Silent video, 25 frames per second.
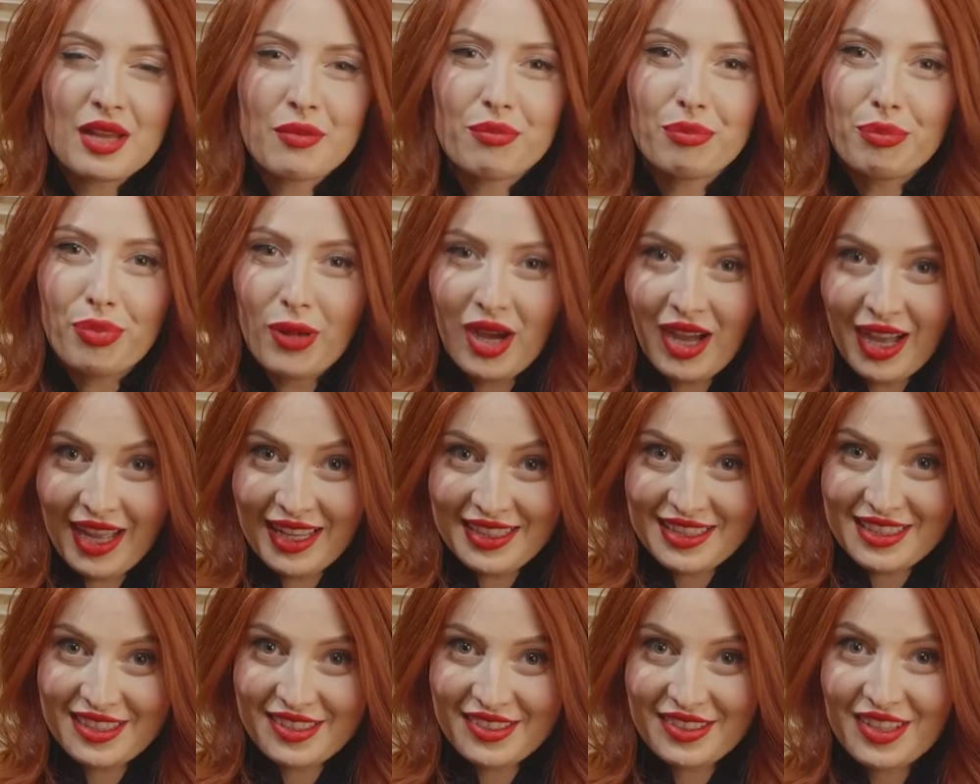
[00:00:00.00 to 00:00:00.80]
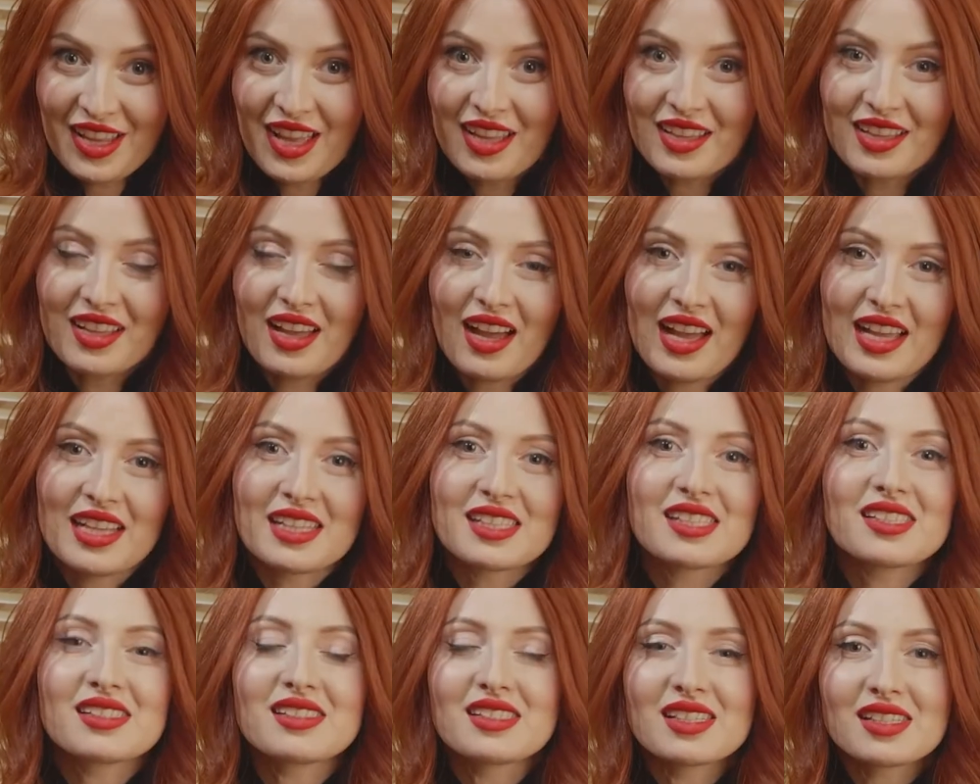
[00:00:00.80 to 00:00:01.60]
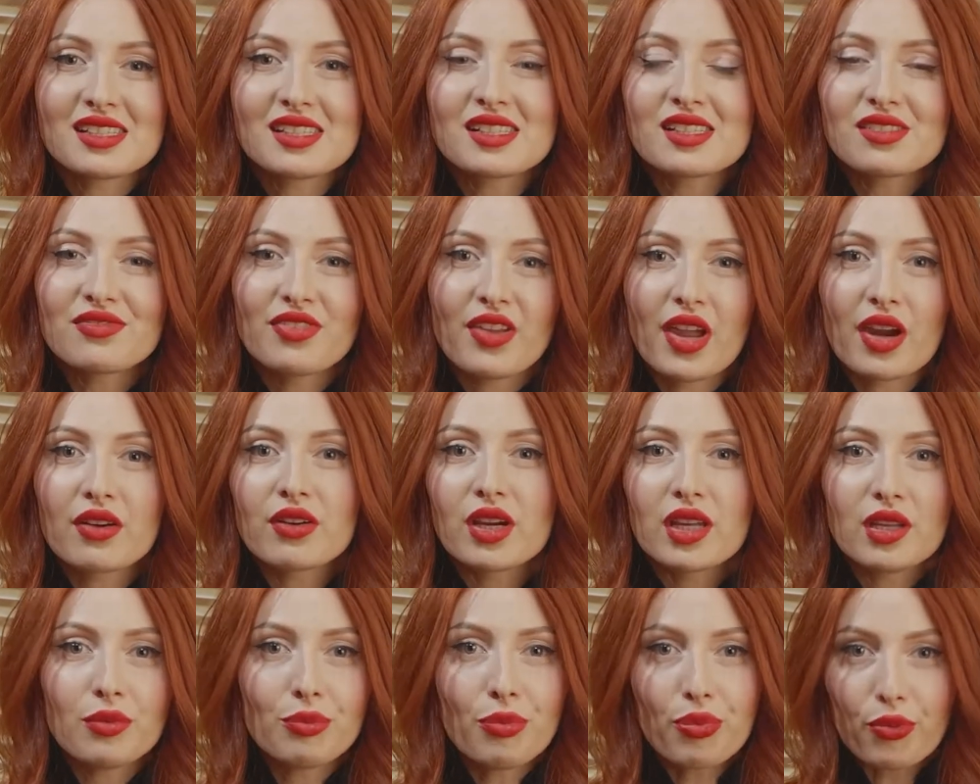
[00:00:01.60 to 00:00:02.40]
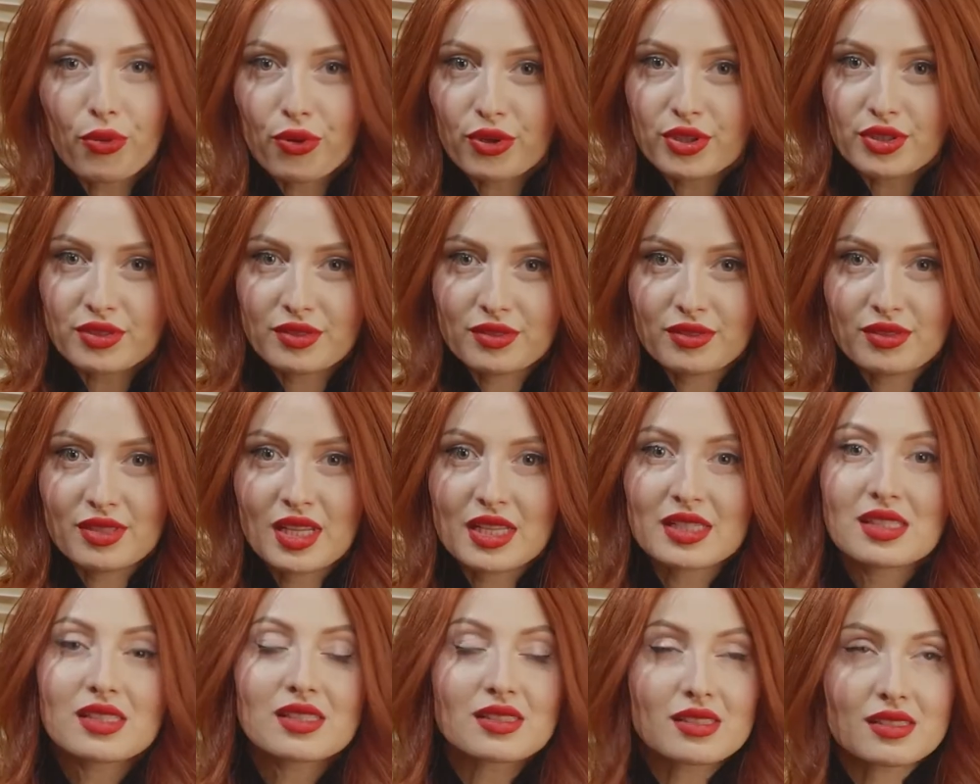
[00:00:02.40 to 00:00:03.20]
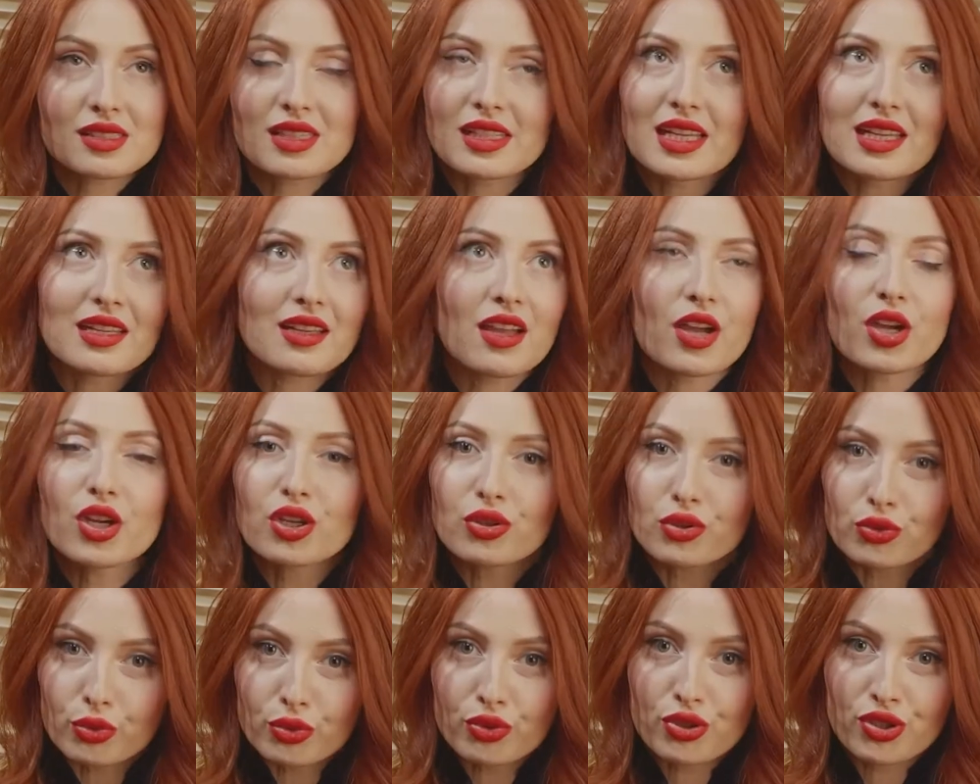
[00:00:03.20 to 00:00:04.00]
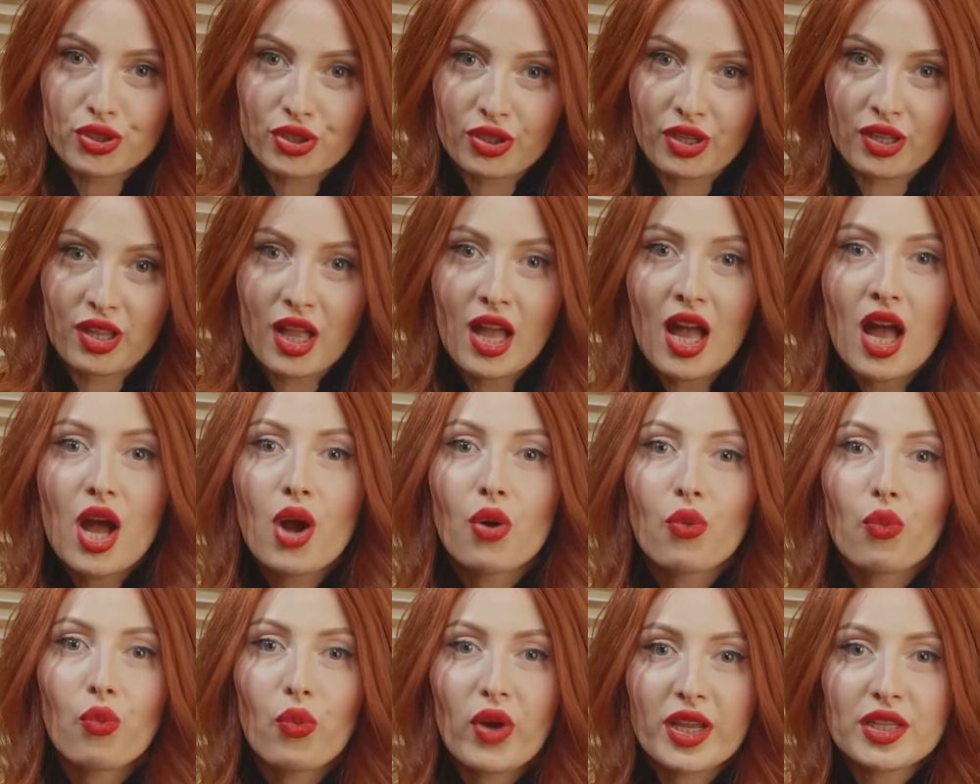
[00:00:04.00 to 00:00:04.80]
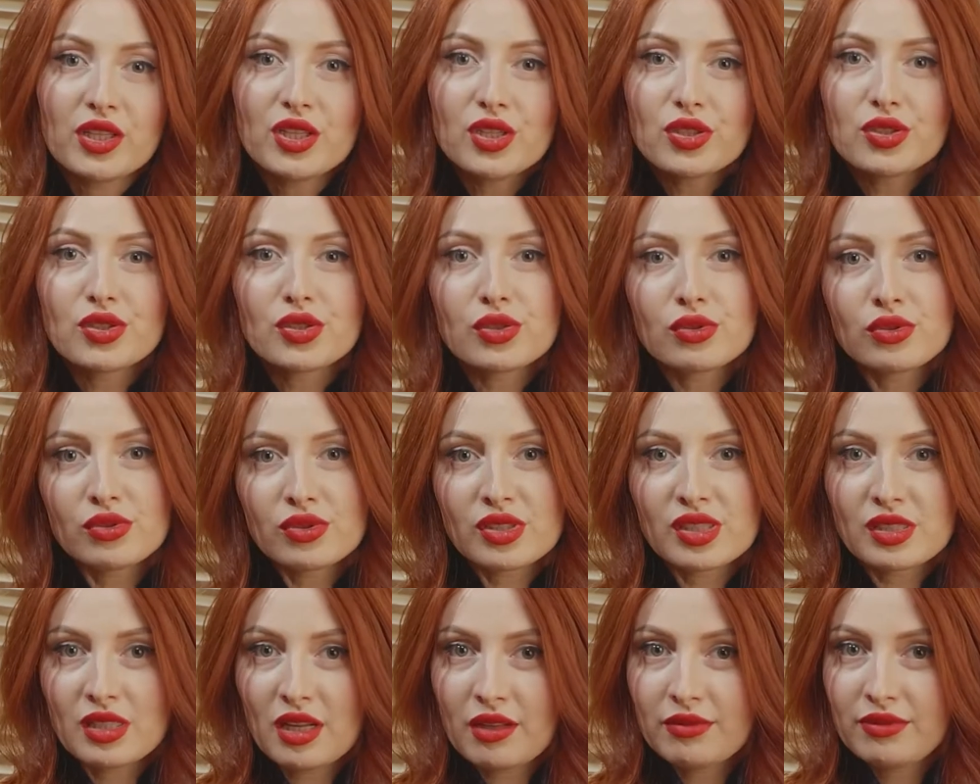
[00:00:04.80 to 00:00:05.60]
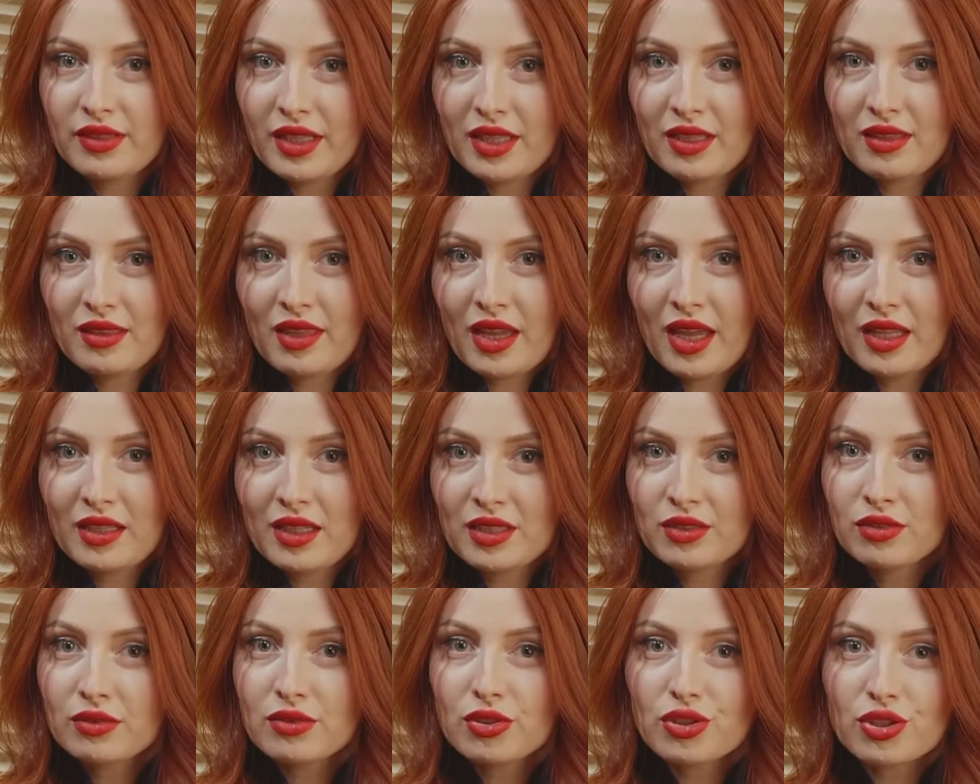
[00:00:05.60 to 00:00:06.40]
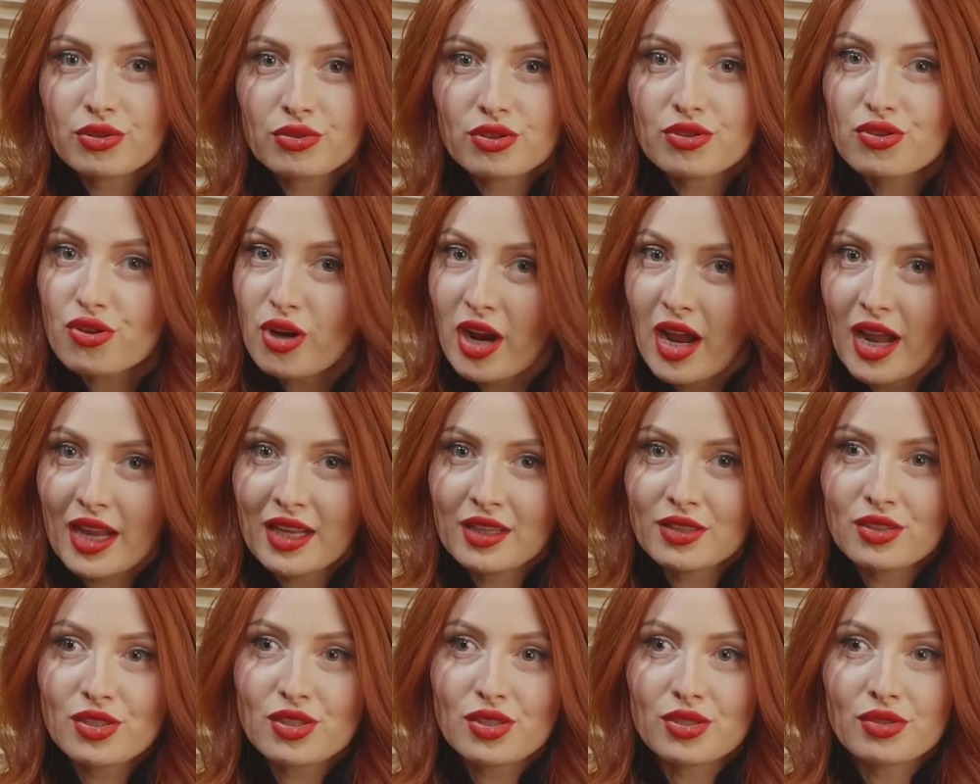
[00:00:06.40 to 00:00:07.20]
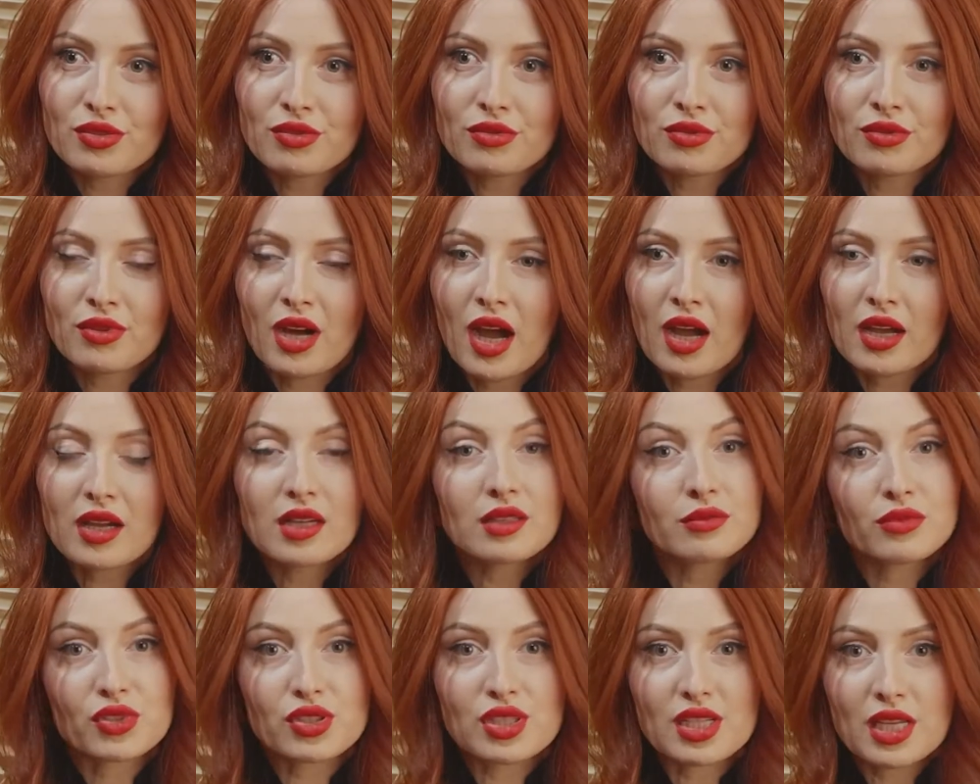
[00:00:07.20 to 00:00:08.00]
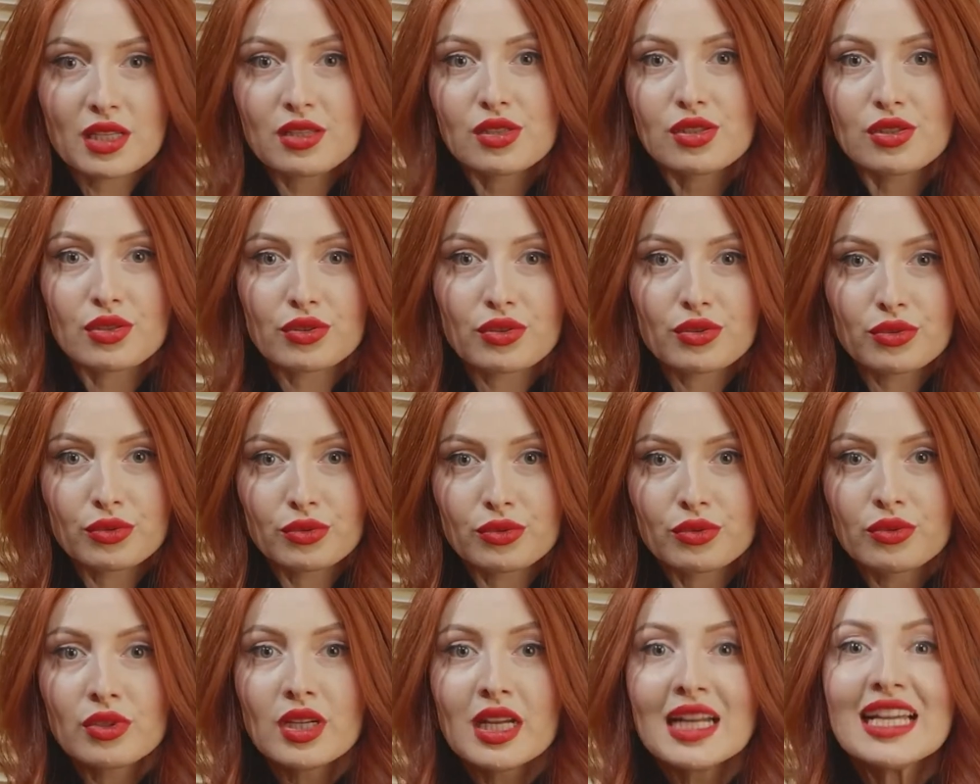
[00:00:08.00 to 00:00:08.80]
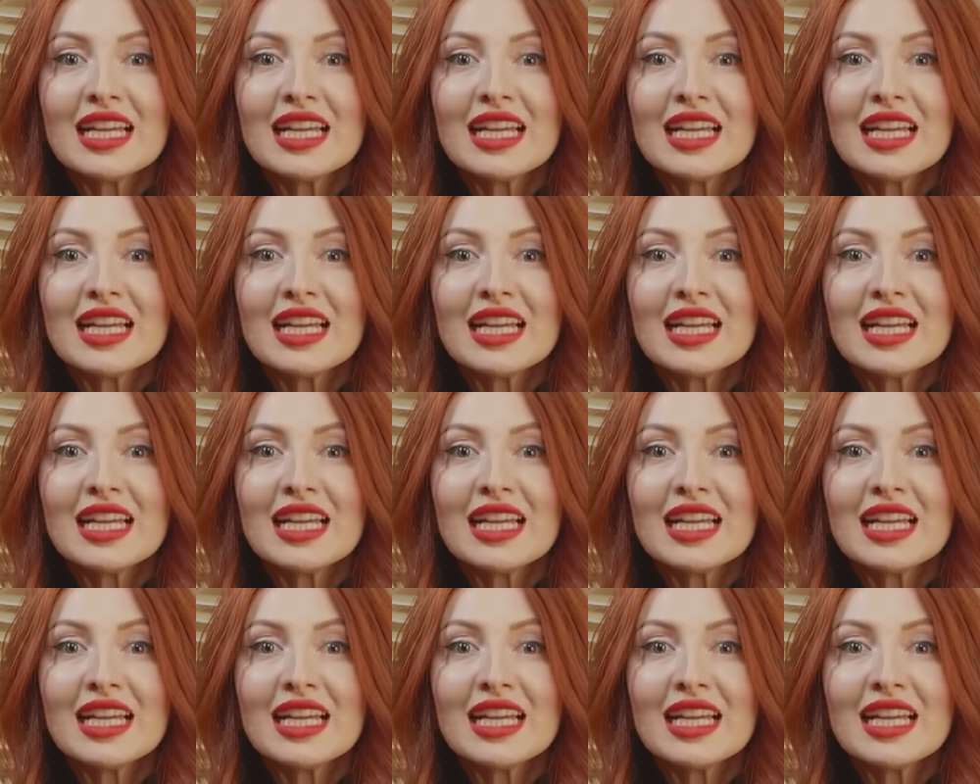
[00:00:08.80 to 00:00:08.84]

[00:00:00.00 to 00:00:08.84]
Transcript: But guys, this is very important. That's like crucial. When you do stuff like that and you're trying to accommodate your glue,